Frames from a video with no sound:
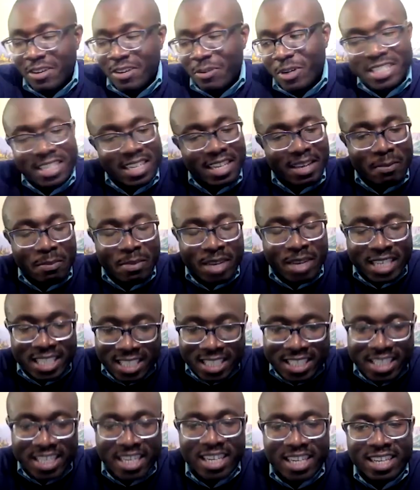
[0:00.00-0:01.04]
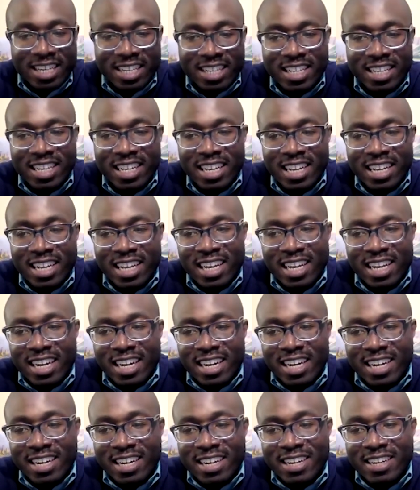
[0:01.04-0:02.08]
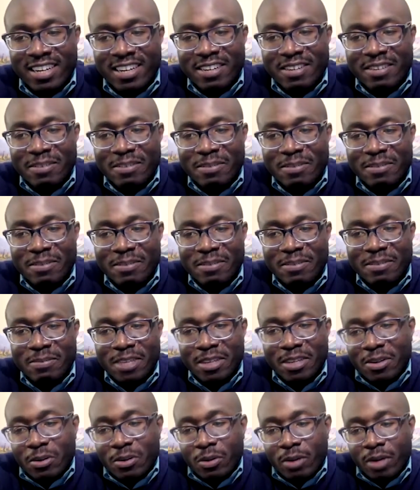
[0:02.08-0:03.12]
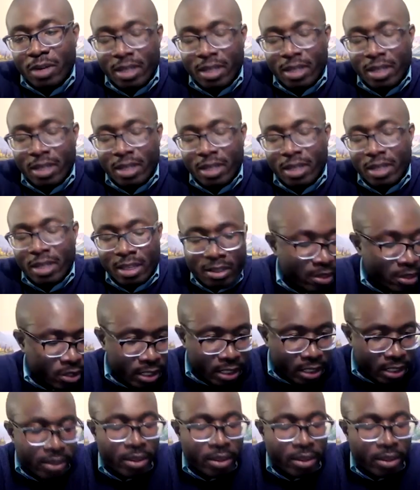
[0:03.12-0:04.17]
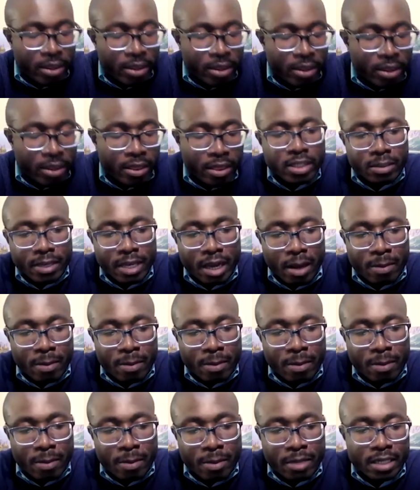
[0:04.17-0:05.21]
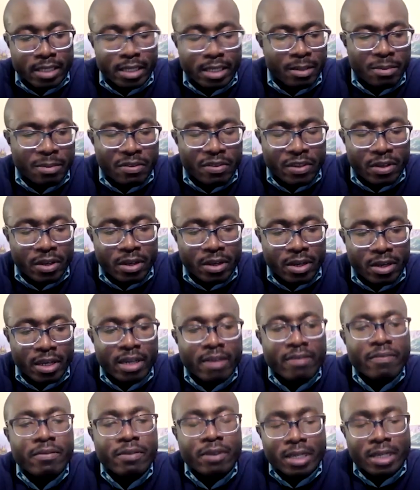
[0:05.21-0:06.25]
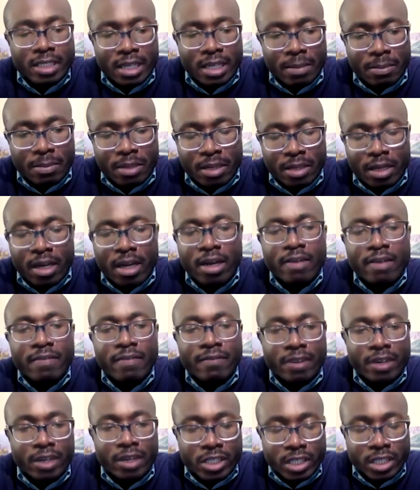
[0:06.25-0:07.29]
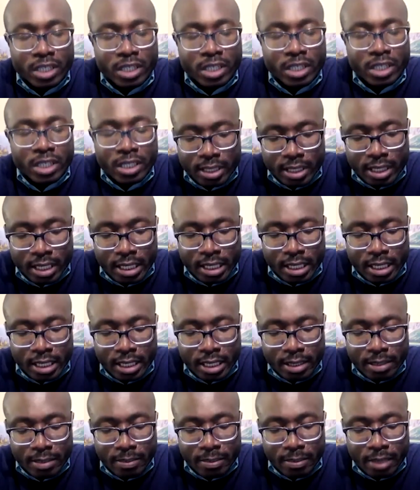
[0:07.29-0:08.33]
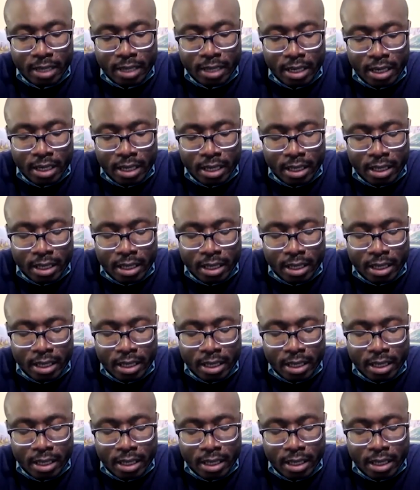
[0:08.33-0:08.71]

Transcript: We're still at bench scale. Okay. Uh, you know, we, you know, there's still things to be optimized. I and mean, if you look at, for example, the conversions that um,